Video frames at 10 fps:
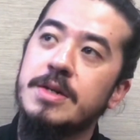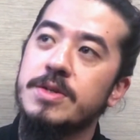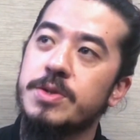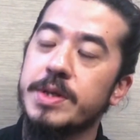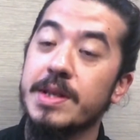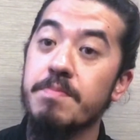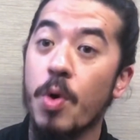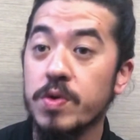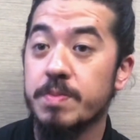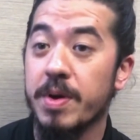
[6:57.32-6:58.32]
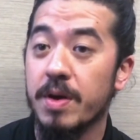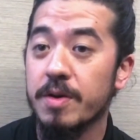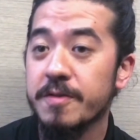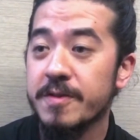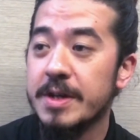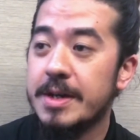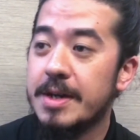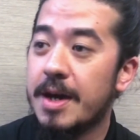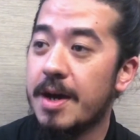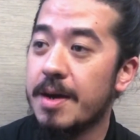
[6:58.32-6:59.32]
certainly most proud
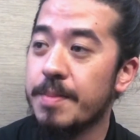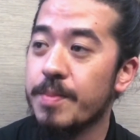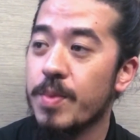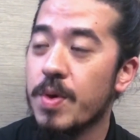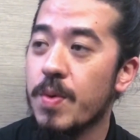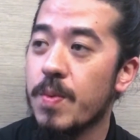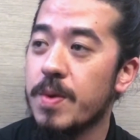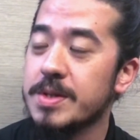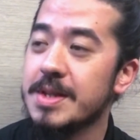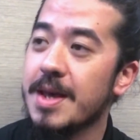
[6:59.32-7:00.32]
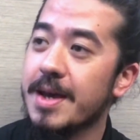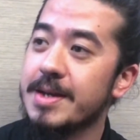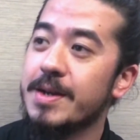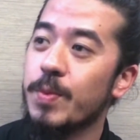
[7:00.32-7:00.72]
of wasn't actually